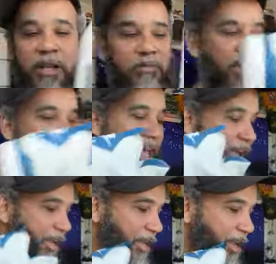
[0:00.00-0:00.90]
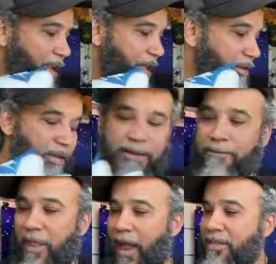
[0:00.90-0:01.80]
But heck yeah,
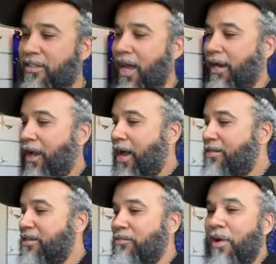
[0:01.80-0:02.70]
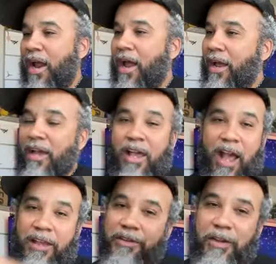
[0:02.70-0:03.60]
I just got a lot of stuff, man.
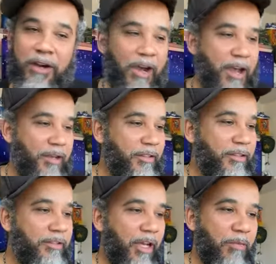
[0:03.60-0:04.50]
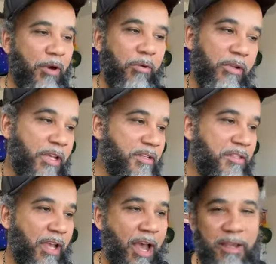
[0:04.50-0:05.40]
You know, I, I'm a
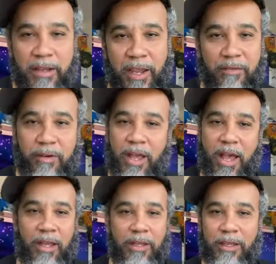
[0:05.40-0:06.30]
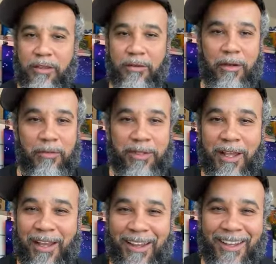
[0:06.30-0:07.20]
religious guy every now and then, you know what I'm
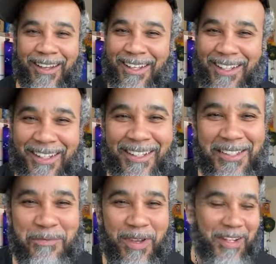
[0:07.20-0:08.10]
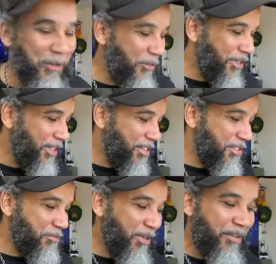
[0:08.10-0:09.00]
saying? and it's been a
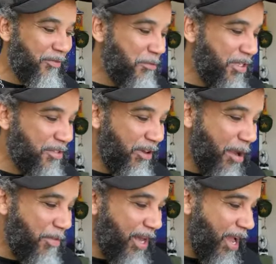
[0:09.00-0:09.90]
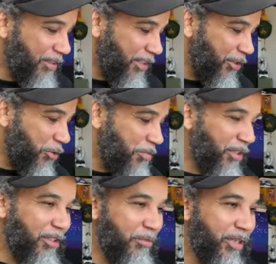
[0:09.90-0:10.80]
religious month for me, so I've been out the loop a
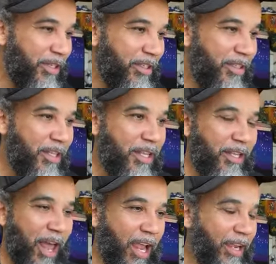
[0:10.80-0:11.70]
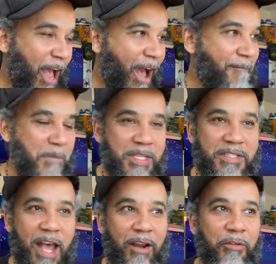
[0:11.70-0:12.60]
little bit. Like I
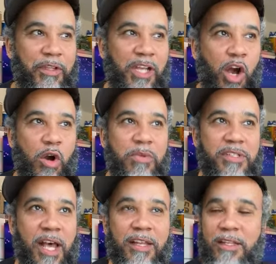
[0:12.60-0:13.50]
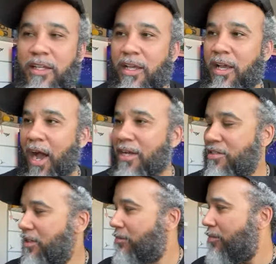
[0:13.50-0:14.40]
missed out on the Kobe's. I did. I
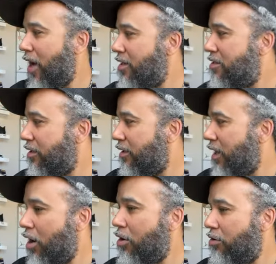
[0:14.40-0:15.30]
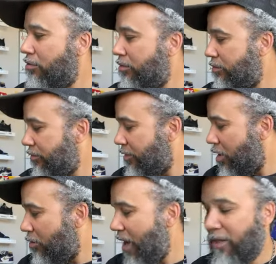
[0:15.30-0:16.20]
should have. I should have known, you
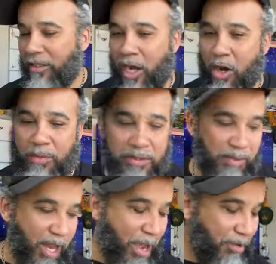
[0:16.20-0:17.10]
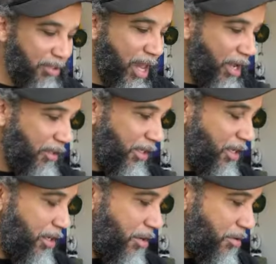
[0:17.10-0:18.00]
know, about the Kobe's, but I was locked
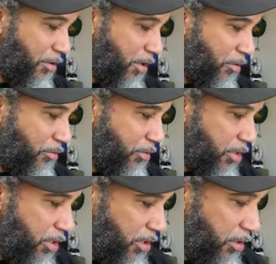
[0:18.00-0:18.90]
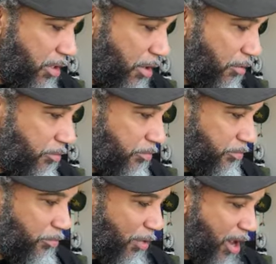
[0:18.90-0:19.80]
in on on you know
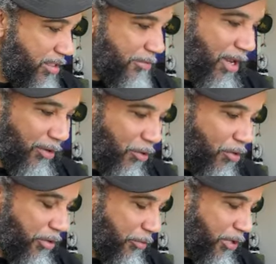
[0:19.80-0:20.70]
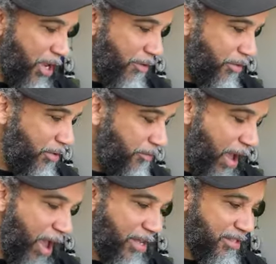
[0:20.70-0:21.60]
praising my Lord and whatever and
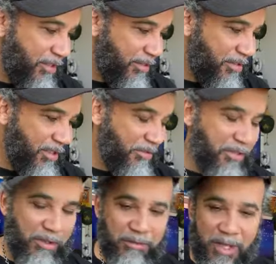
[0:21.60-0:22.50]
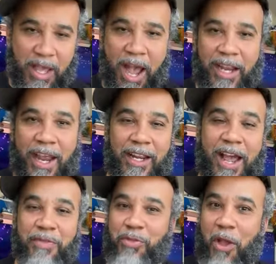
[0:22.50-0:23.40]
fasting and stuff. So I kind of
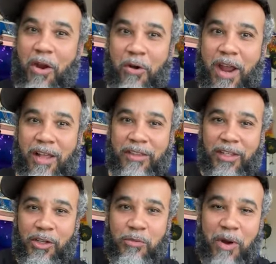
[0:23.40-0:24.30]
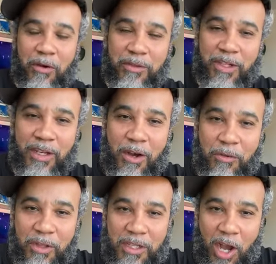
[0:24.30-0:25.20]
got thrown out the loop on the
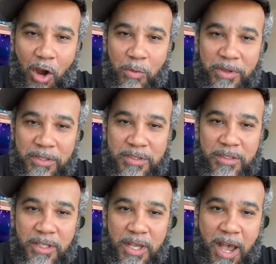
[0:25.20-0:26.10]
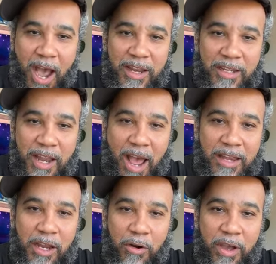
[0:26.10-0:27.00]
on the Kobe's. I did
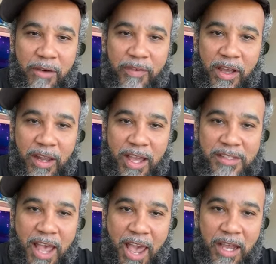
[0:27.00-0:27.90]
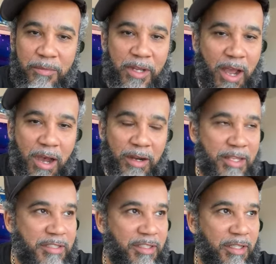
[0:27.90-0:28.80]
not know FLX had them and all
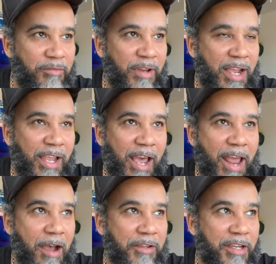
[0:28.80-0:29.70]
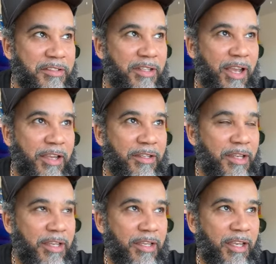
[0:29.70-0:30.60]
that stuff. And I got out yesterday
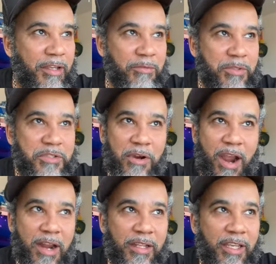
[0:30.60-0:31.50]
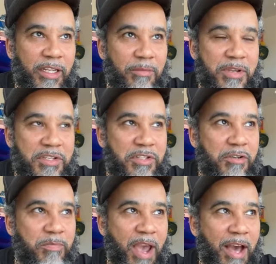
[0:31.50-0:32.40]
and was trying to get them at
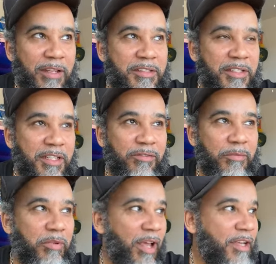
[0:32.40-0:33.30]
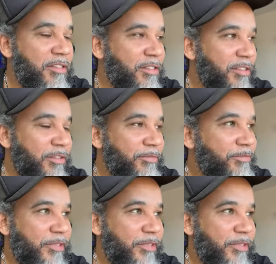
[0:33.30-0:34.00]
Shoe Palace in different places. And